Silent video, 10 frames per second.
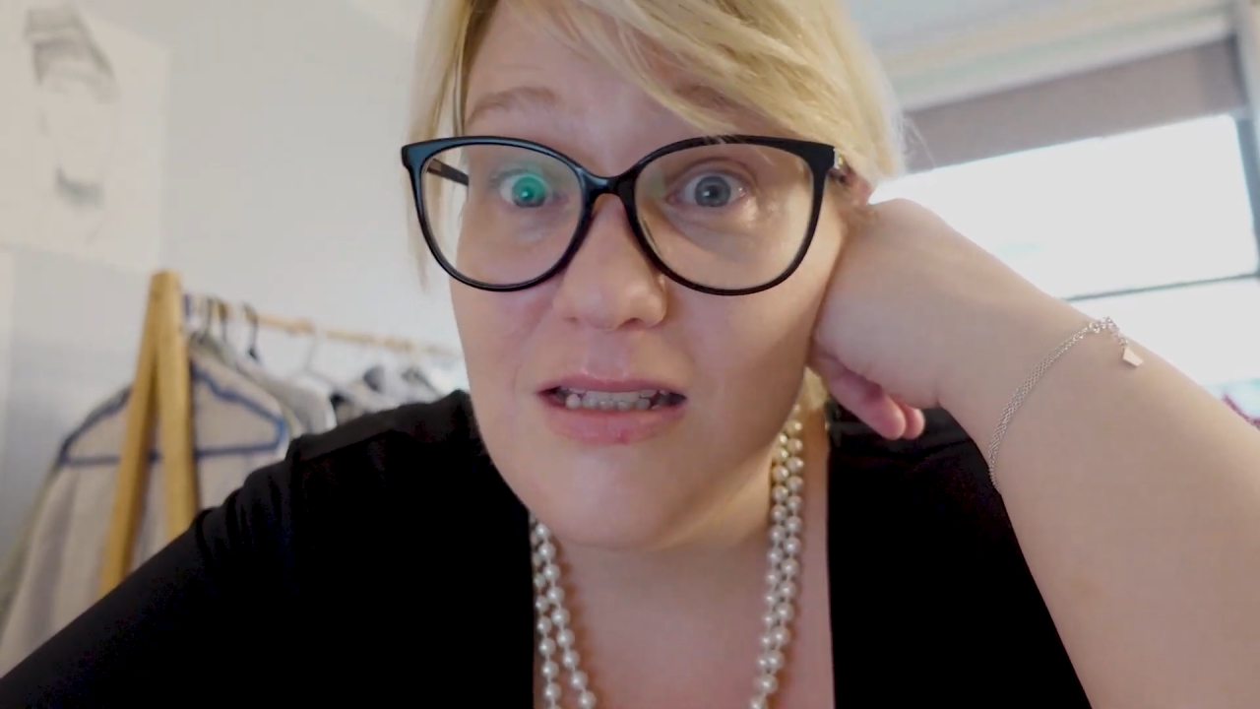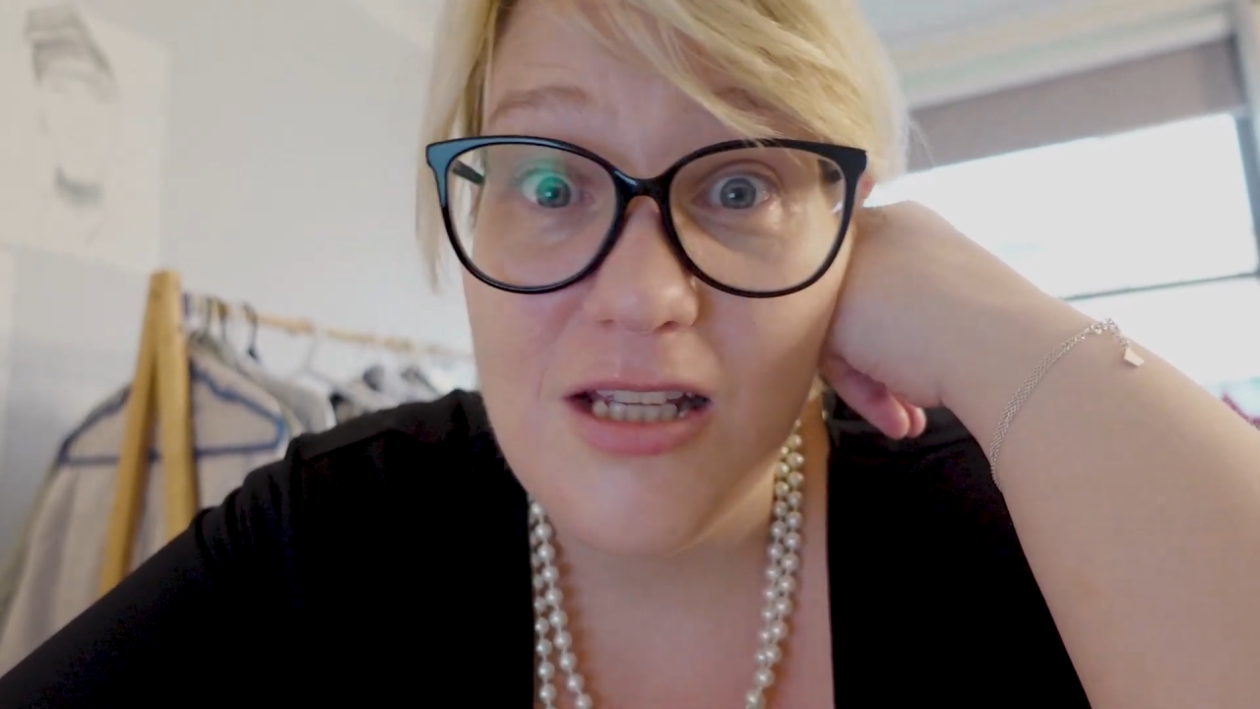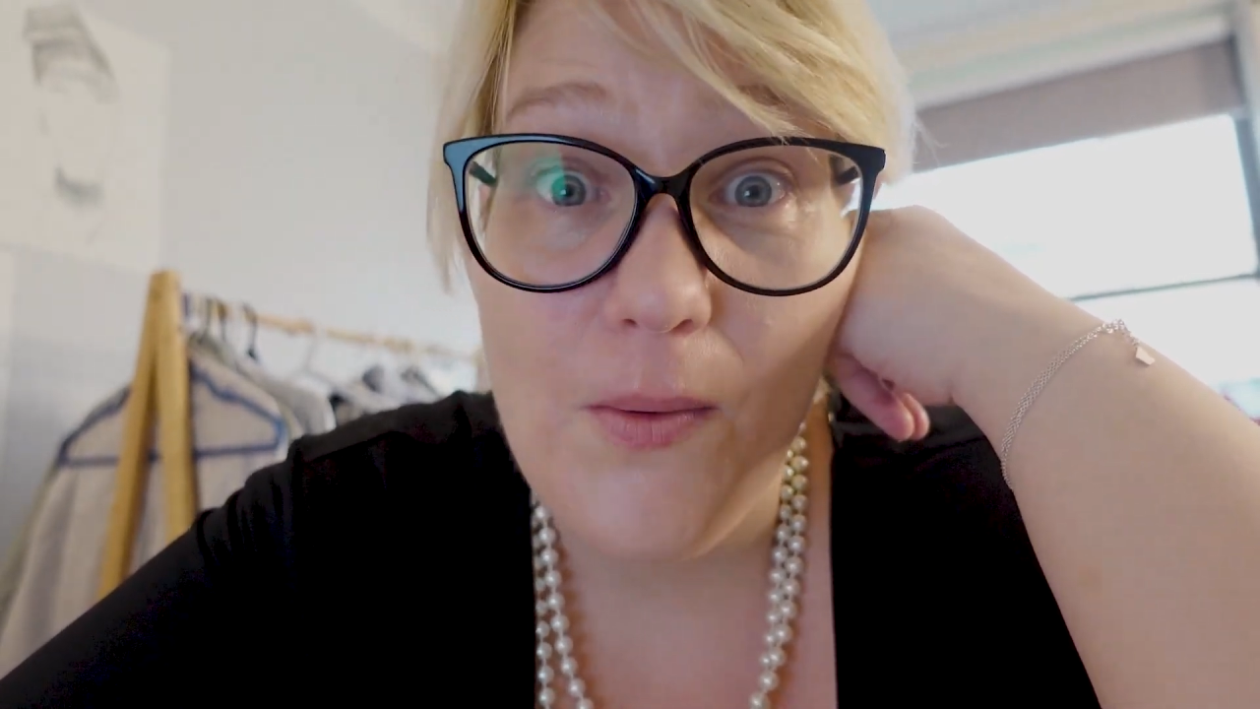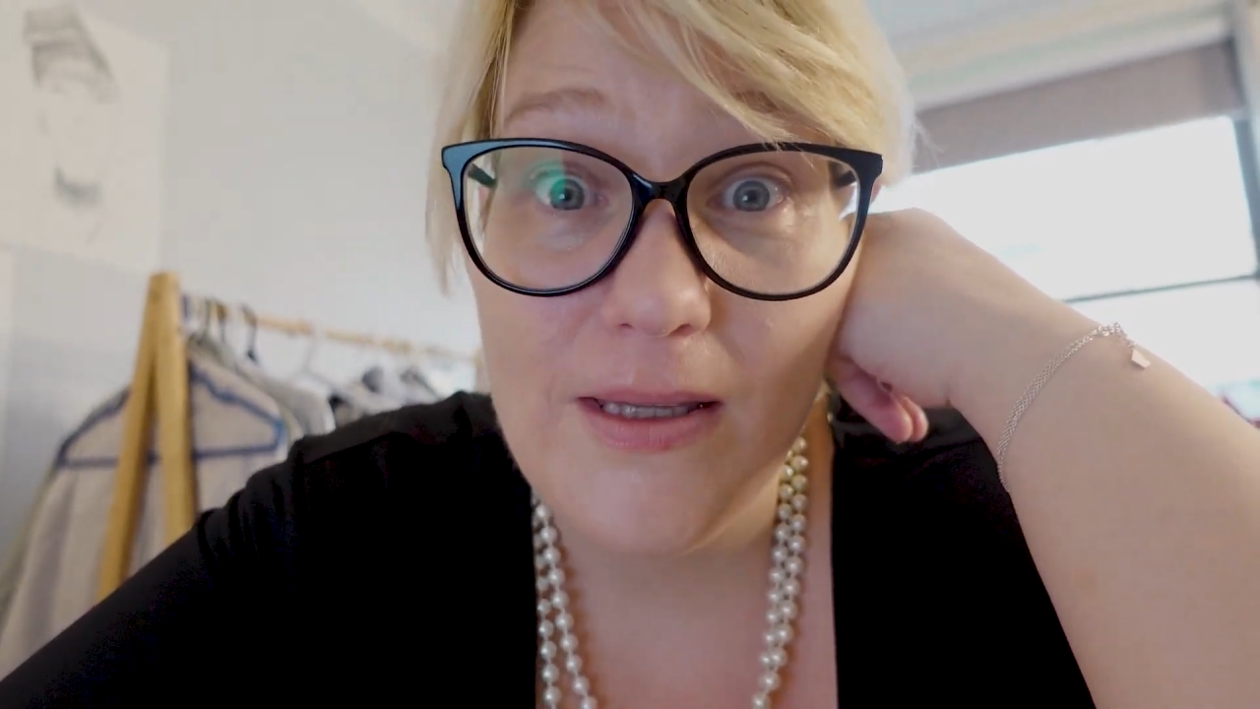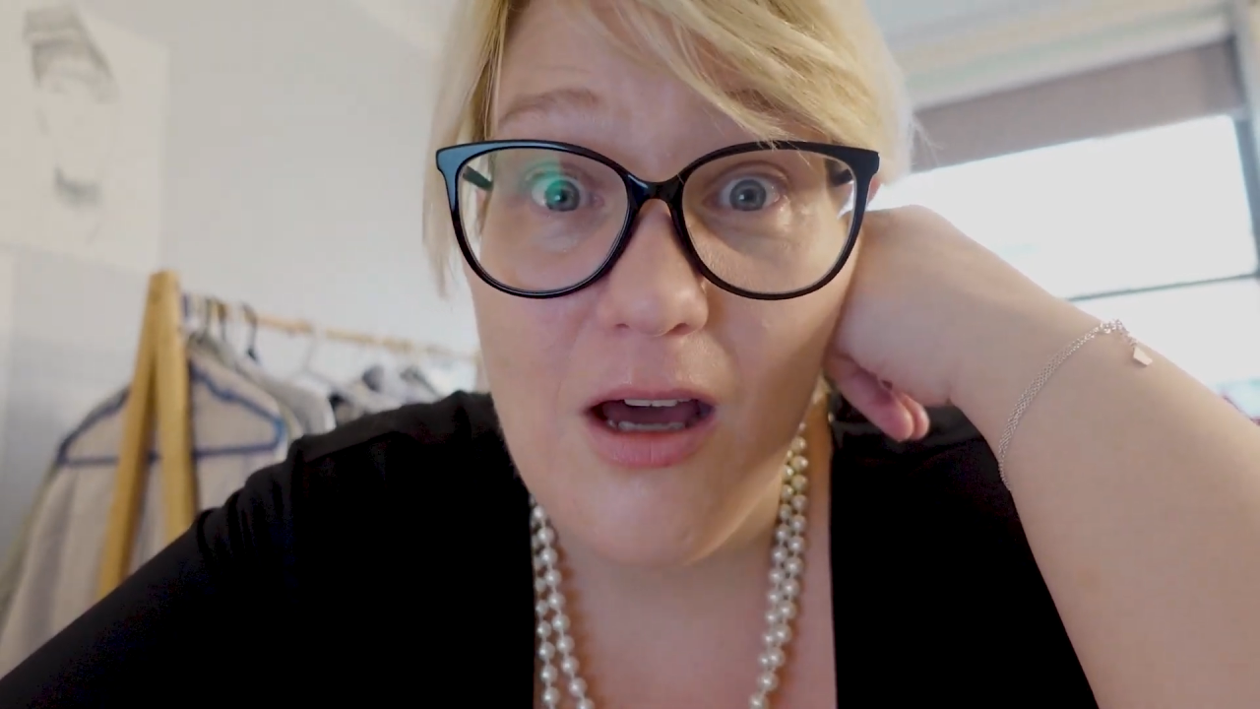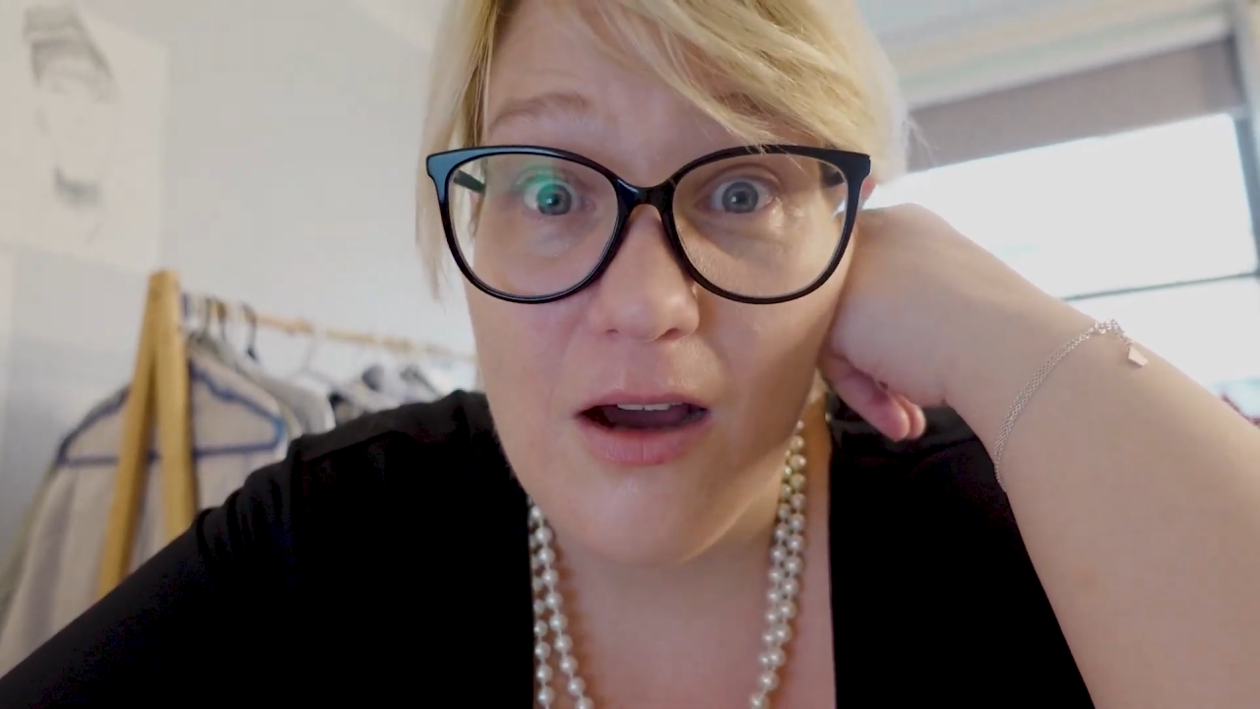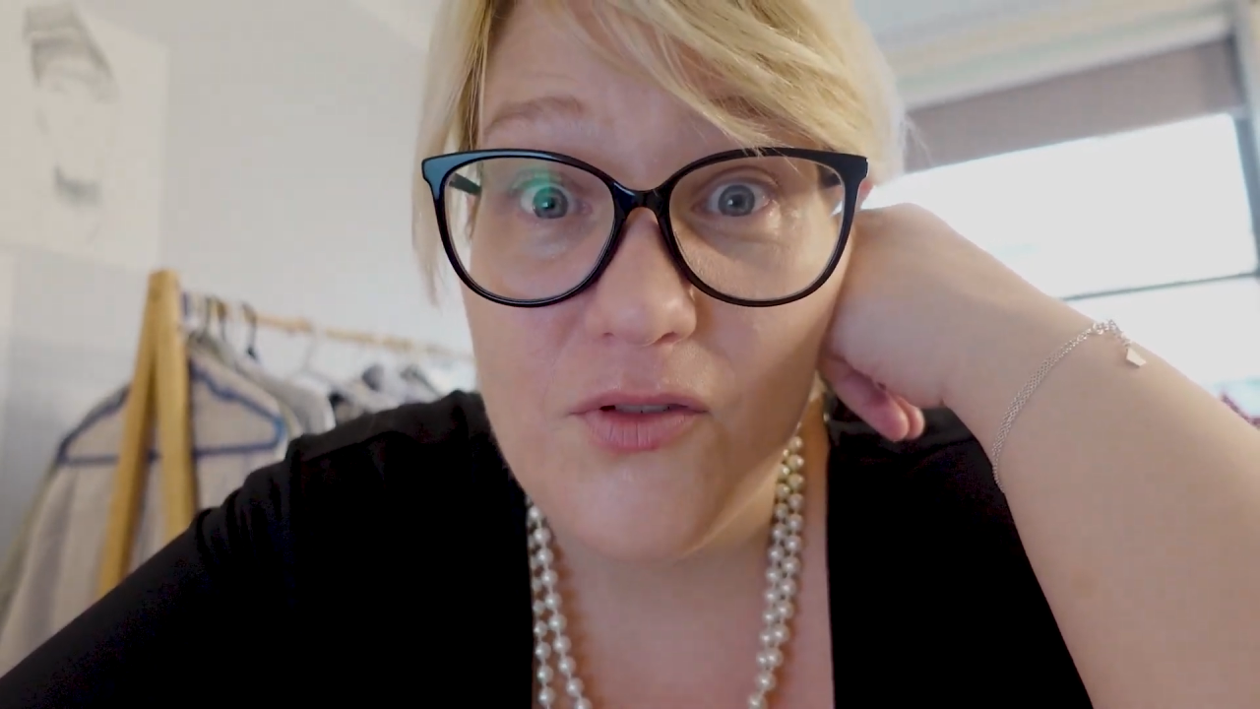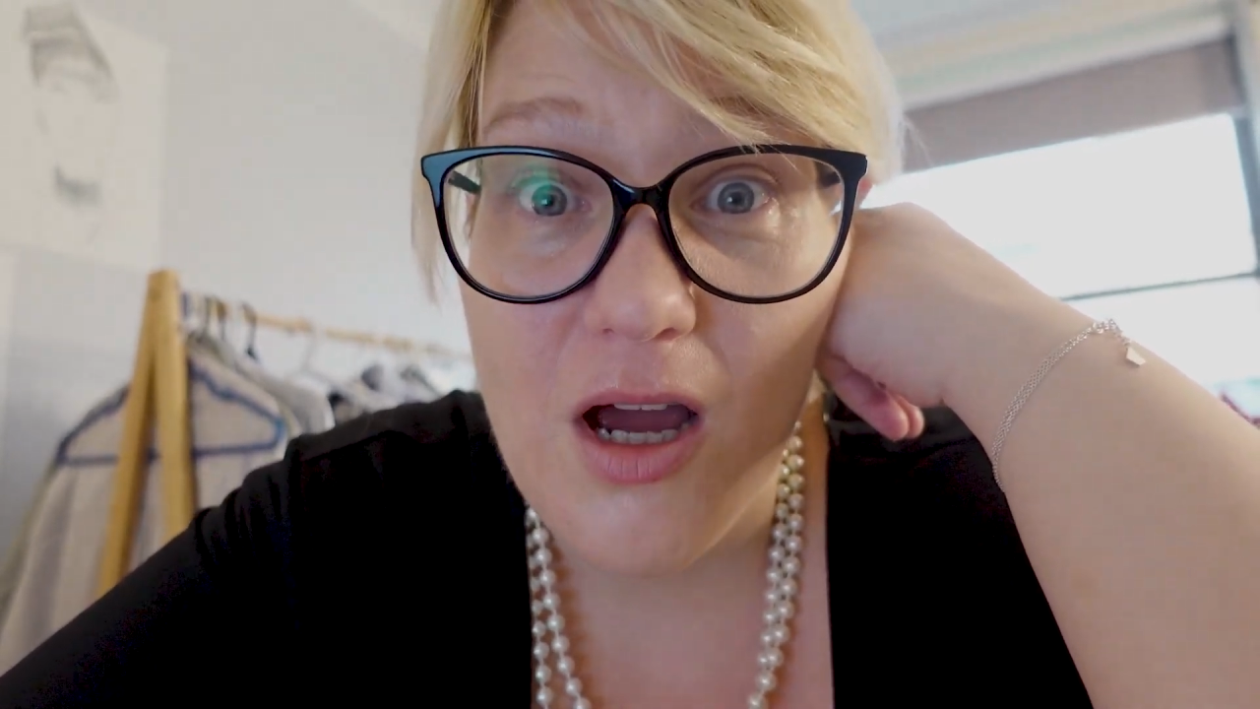sewing that I've